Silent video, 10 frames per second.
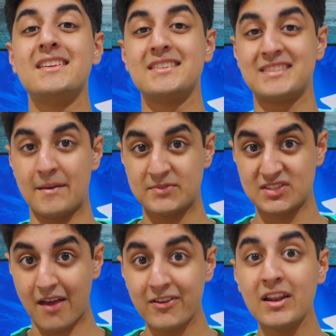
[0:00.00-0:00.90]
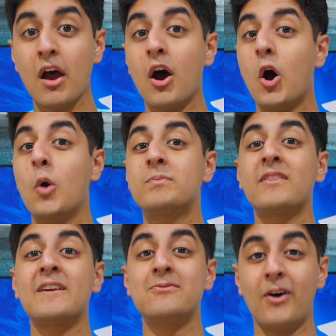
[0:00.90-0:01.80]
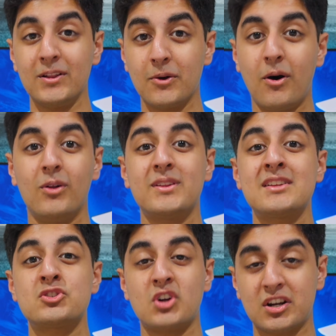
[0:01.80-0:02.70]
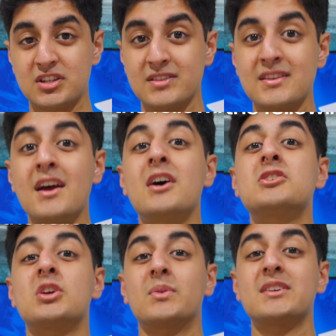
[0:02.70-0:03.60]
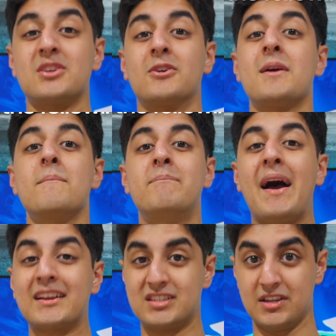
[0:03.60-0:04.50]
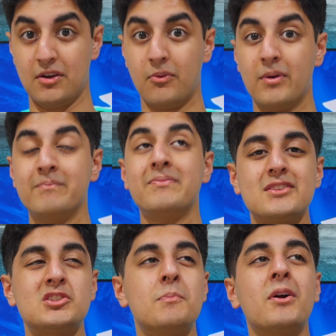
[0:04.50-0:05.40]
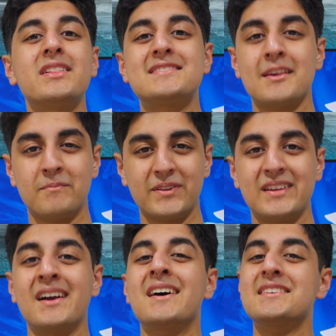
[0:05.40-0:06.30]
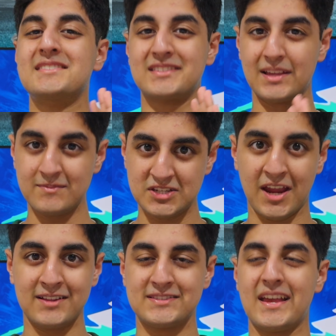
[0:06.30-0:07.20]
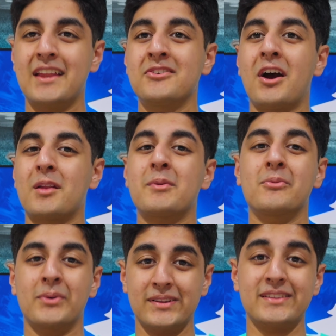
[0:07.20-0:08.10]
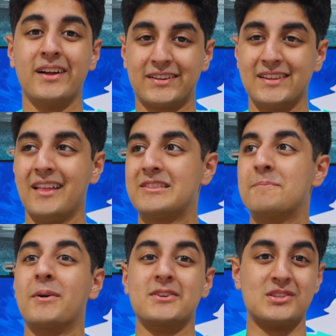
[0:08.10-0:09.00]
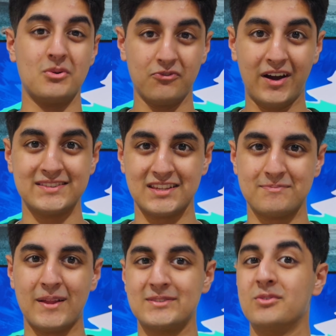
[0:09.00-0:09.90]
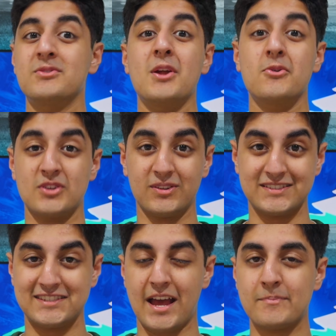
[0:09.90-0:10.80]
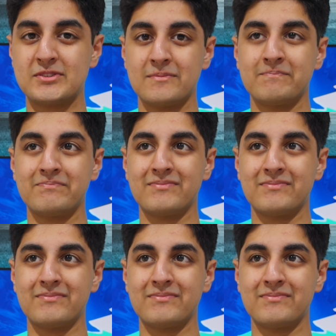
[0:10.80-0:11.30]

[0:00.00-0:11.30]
Step 7, hope that they follow all the instructions to return it back to you. To put it simply, slim chance, and you gotta be really lucky that the person who finds this pencil knows all these steps.